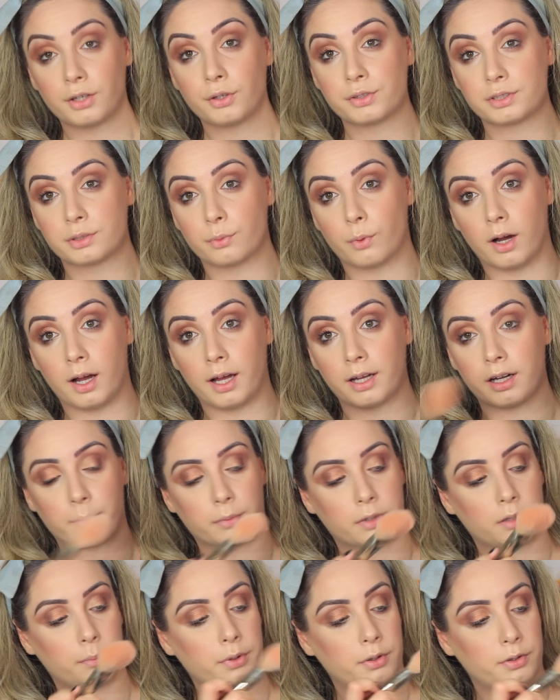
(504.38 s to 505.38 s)
I used white,
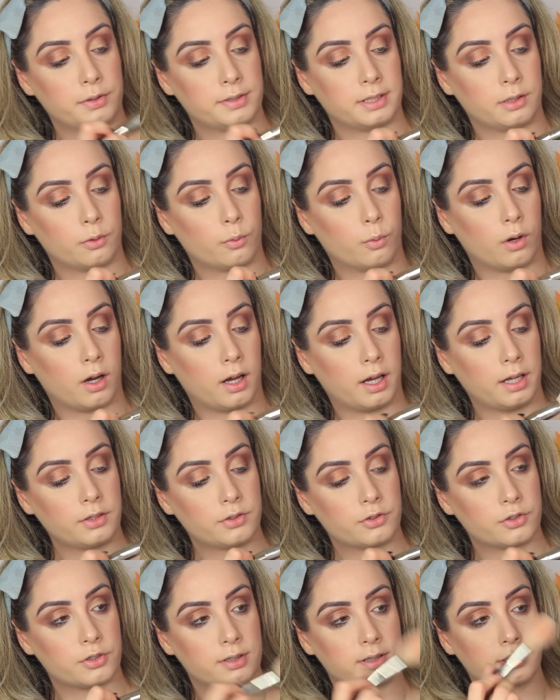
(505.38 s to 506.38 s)
I'm going to be using
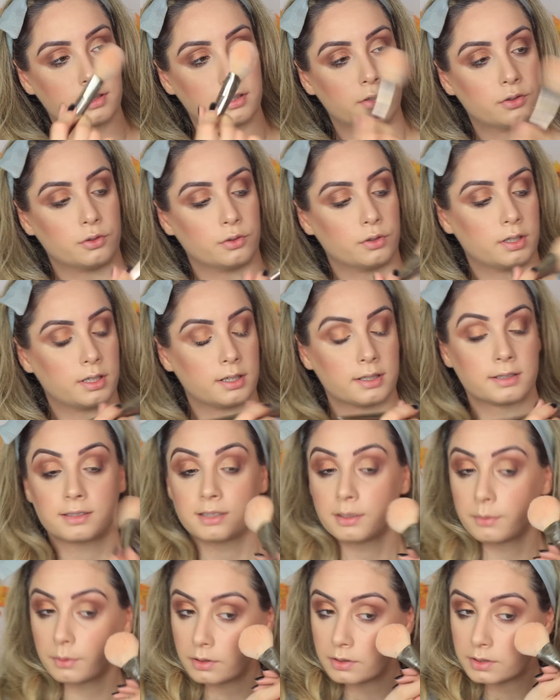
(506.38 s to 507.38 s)
white just to do it as
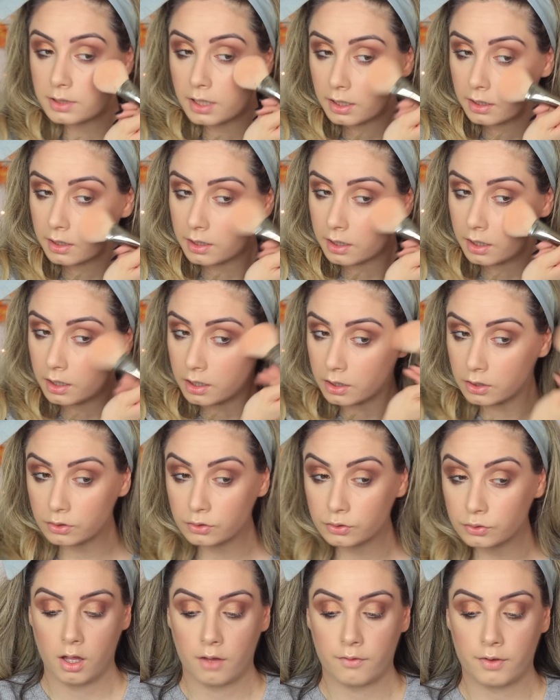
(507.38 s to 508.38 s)
similar as I
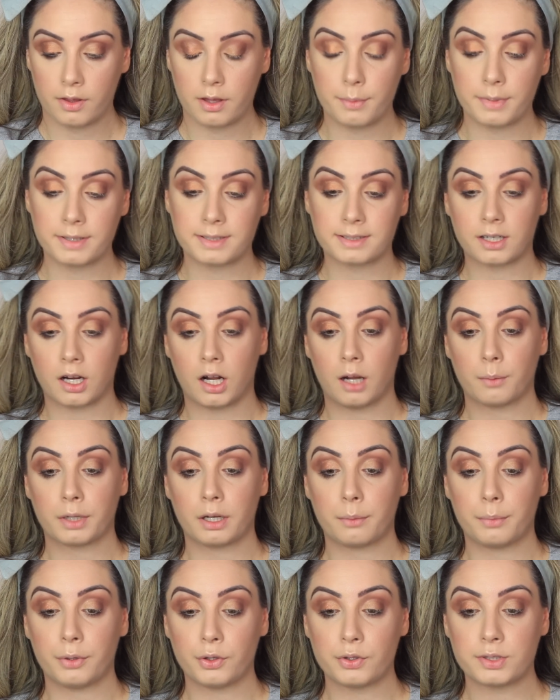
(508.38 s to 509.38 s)
can. For the mascara, I'm
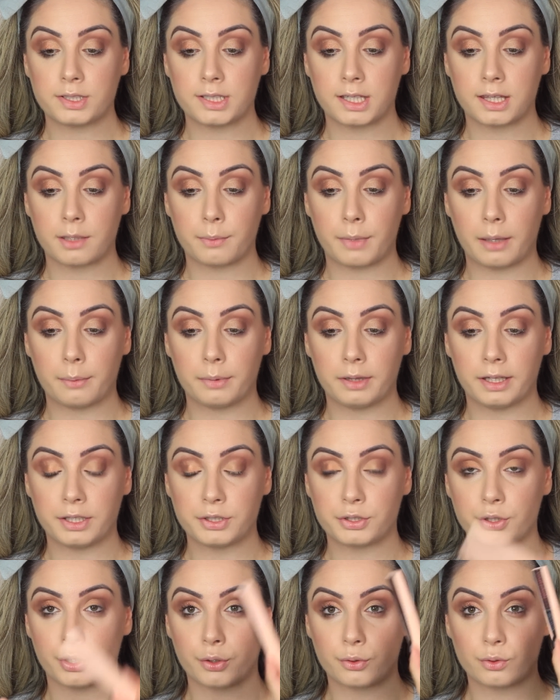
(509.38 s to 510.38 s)
going to be using the
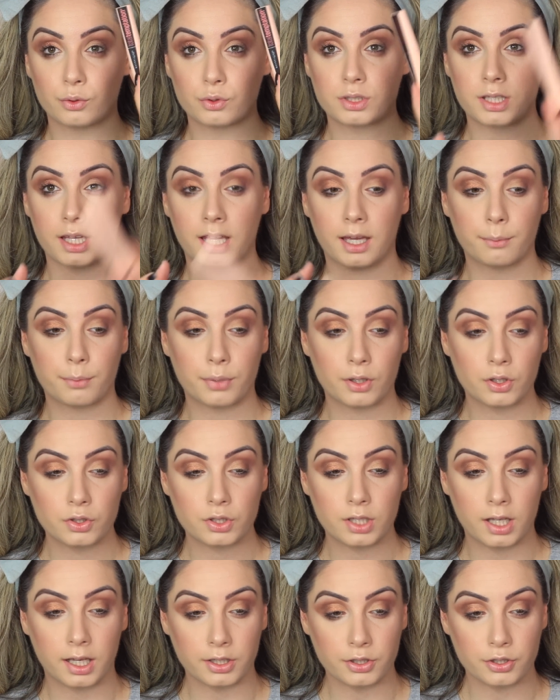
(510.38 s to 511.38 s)
Maybelline Total
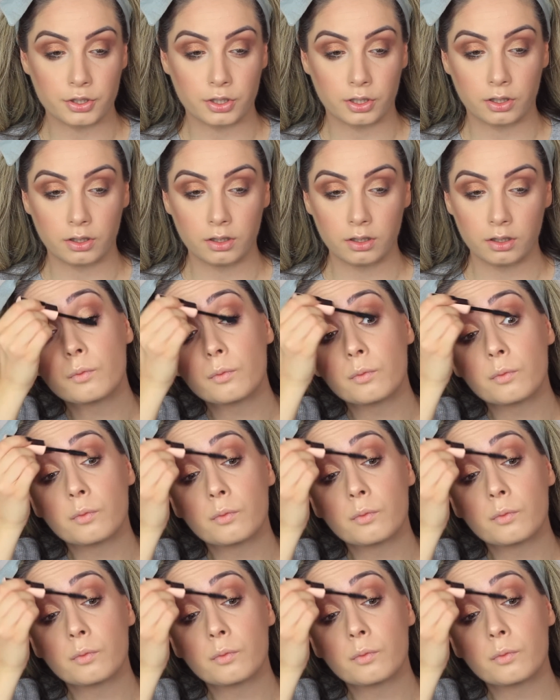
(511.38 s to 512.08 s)
Temptation.